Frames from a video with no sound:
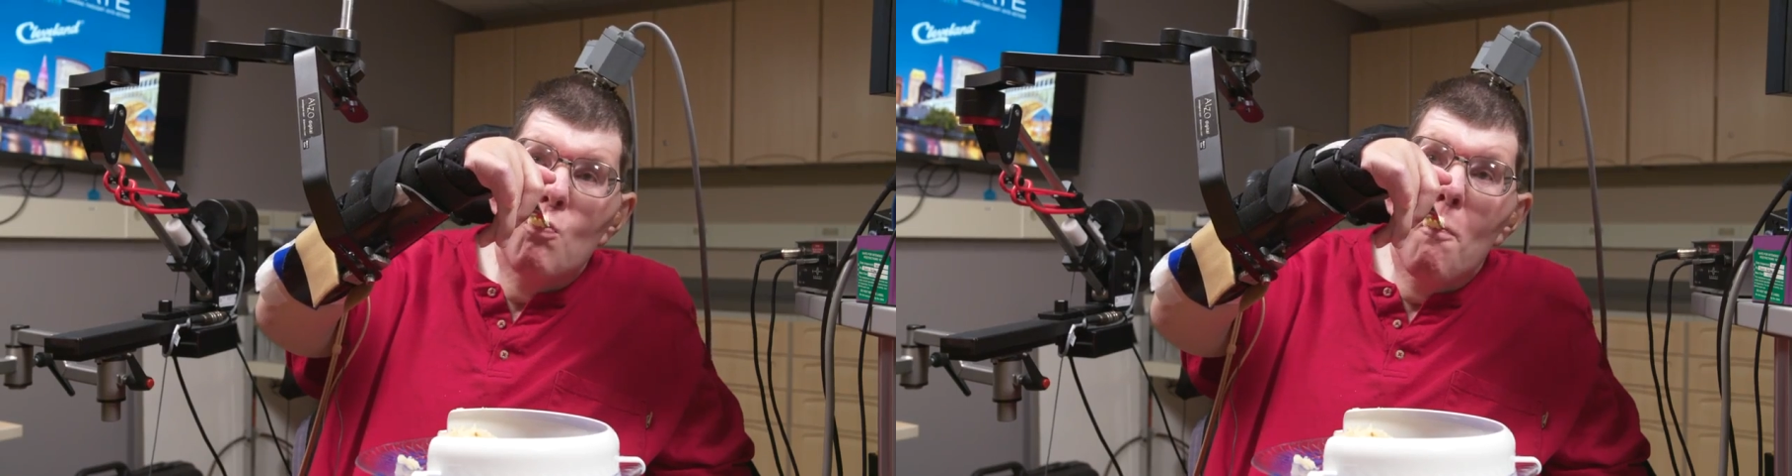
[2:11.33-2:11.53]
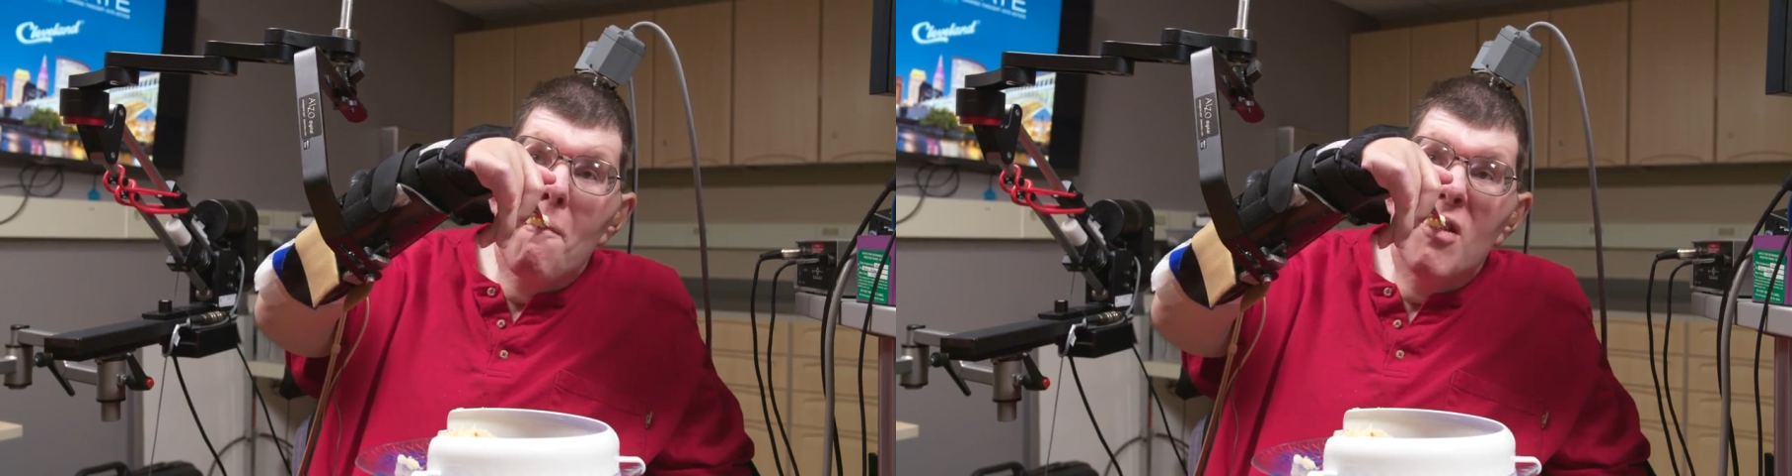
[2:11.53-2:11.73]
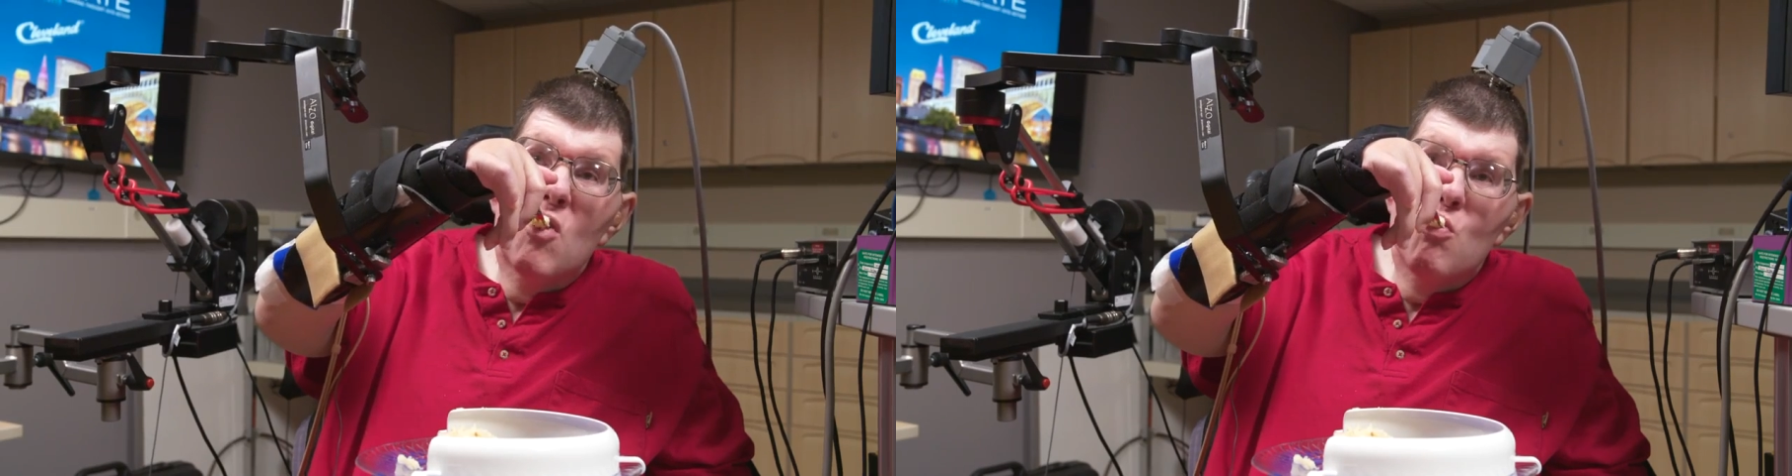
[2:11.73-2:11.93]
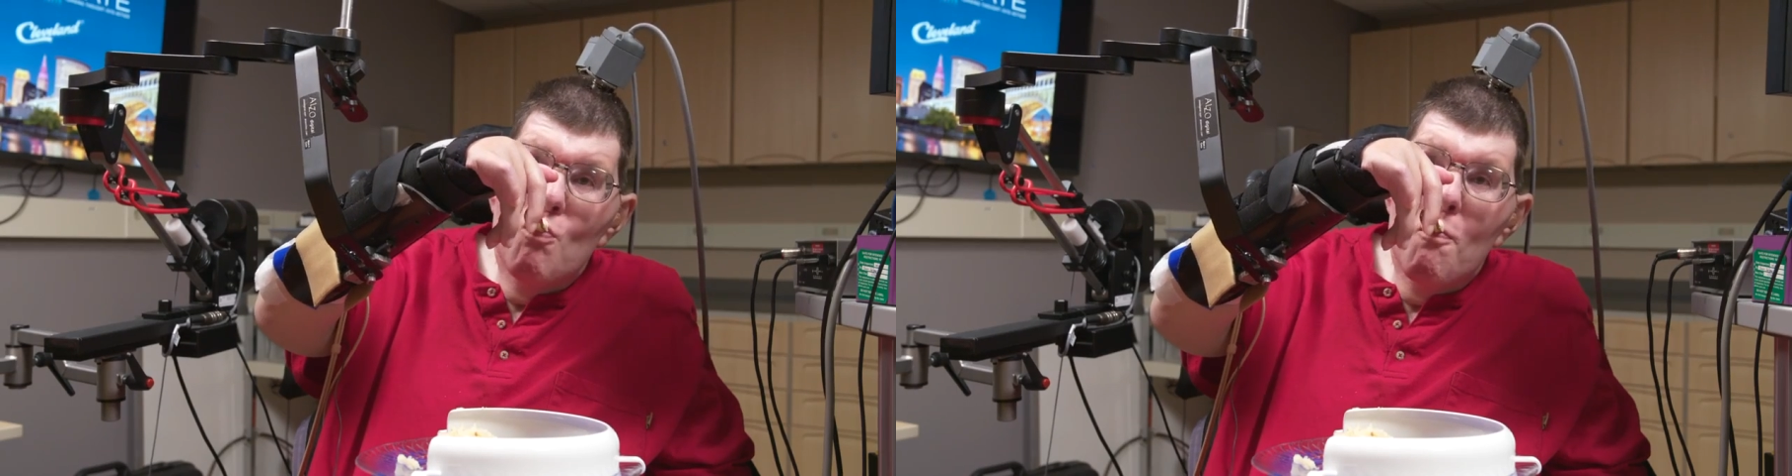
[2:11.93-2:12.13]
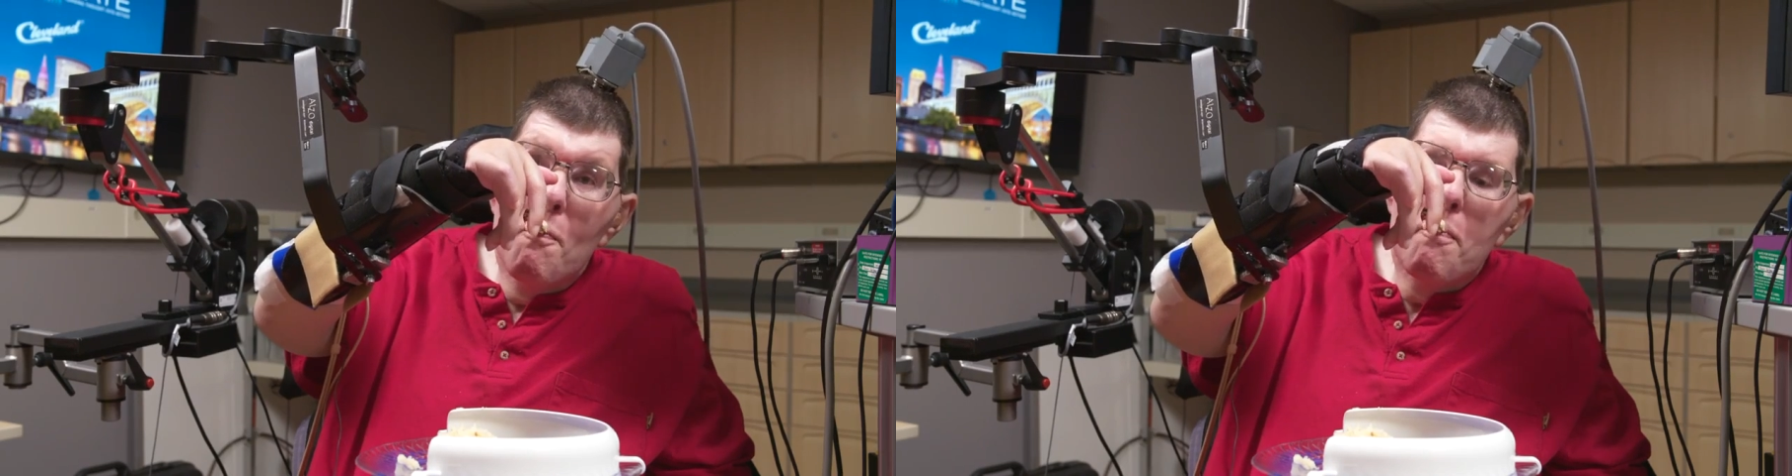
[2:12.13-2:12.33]
potatoes
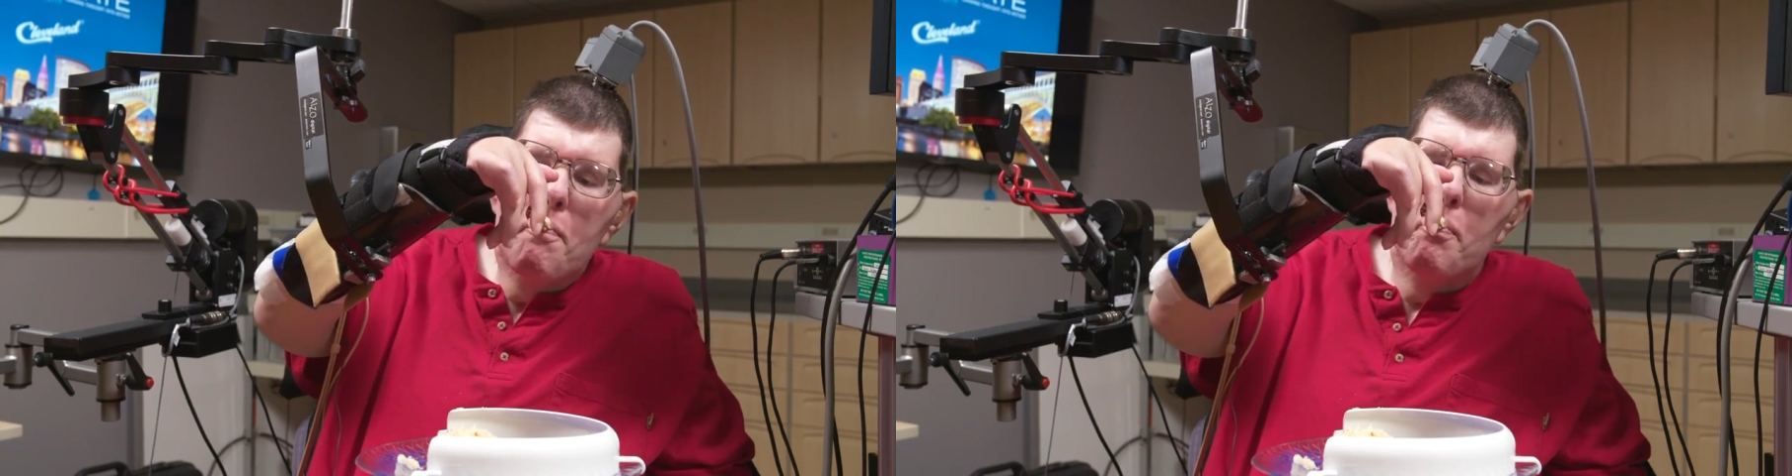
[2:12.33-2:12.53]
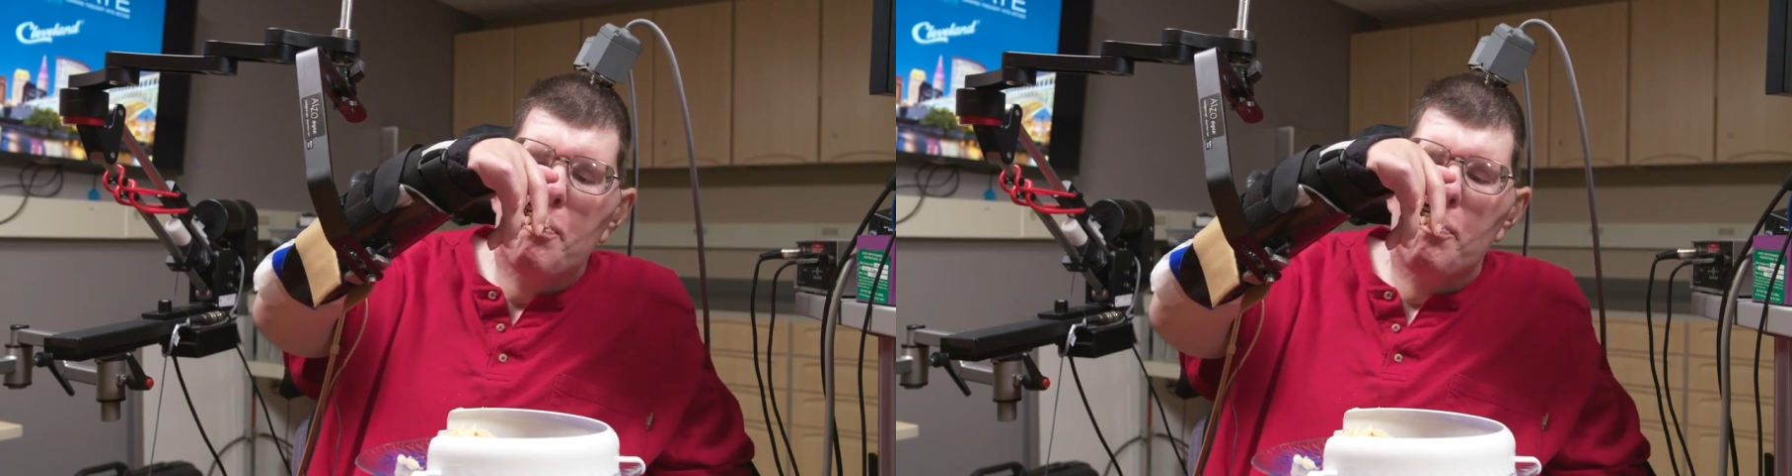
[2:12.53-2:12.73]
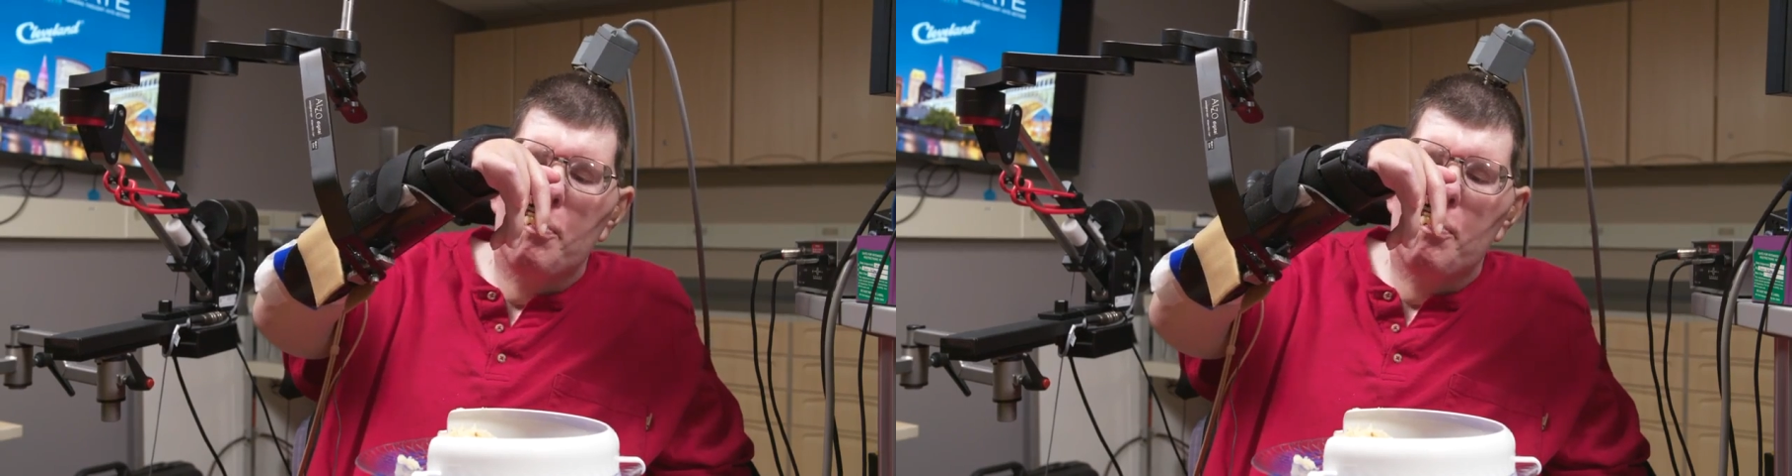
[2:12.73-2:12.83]
really